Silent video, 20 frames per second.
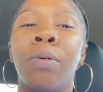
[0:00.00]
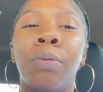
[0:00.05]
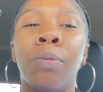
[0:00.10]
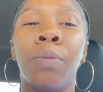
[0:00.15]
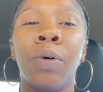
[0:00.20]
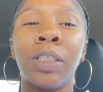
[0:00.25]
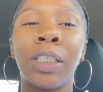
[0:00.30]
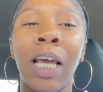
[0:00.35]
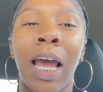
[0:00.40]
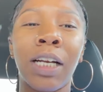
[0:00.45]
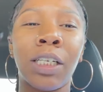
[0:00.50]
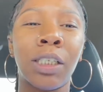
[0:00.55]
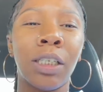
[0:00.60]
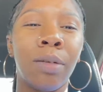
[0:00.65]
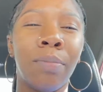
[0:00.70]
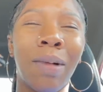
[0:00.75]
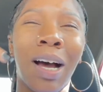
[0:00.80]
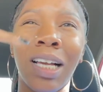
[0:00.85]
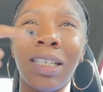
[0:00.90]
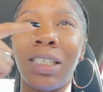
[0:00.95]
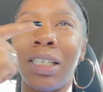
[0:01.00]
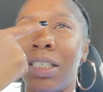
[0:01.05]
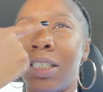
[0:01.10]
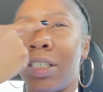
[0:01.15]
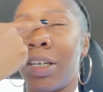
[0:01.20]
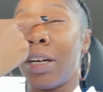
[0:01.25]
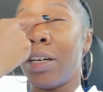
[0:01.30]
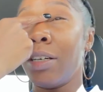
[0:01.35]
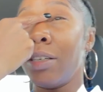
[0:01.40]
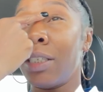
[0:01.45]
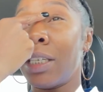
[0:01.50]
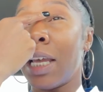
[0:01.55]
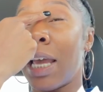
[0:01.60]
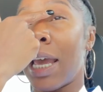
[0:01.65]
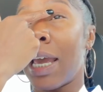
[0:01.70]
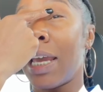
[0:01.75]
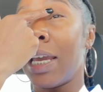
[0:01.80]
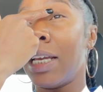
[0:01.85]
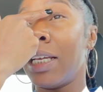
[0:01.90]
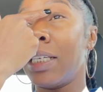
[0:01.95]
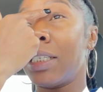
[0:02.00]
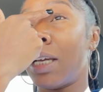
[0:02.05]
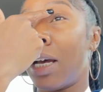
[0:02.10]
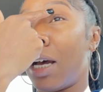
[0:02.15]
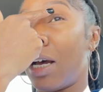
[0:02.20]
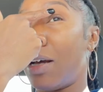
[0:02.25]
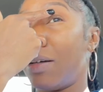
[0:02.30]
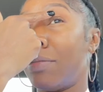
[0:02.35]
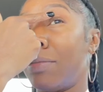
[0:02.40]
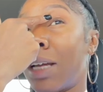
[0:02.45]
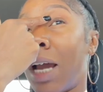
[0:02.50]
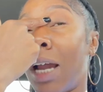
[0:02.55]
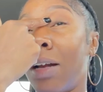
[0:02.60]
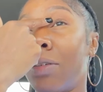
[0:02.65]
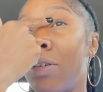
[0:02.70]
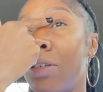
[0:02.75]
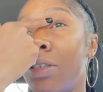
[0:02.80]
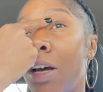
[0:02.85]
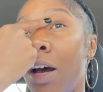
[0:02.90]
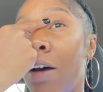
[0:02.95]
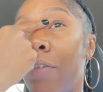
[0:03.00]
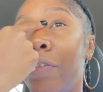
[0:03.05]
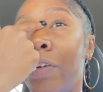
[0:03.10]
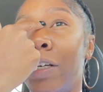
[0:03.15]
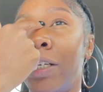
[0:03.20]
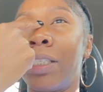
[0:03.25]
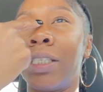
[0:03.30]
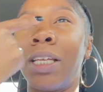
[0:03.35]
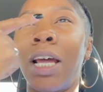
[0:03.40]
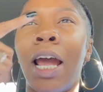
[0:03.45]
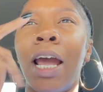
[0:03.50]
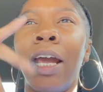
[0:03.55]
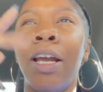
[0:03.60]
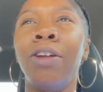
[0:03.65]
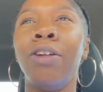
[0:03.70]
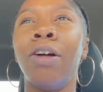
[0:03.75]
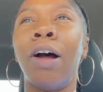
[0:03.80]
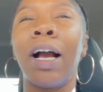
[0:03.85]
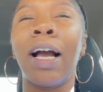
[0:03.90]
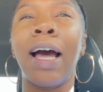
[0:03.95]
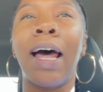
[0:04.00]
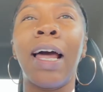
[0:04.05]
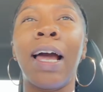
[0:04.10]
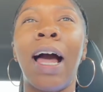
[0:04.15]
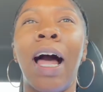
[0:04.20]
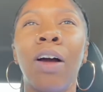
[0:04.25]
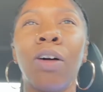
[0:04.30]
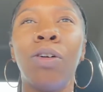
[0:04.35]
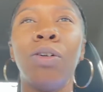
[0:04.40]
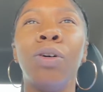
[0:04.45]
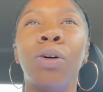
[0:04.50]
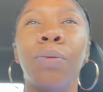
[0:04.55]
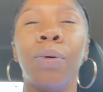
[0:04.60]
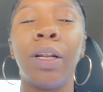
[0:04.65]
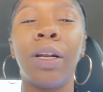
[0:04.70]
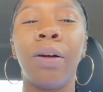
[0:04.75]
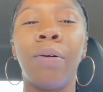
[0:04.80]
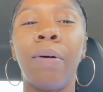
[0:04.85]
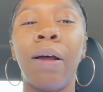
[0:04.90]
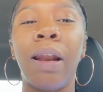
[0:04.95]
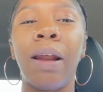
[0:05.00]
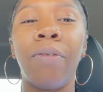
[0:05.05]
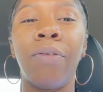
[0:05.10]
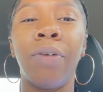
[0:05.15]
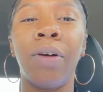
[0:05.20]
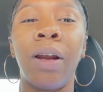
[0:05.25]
was actually Mazi's nurse at his um, doctor's office that, you know, I kind of got cool with or whatever.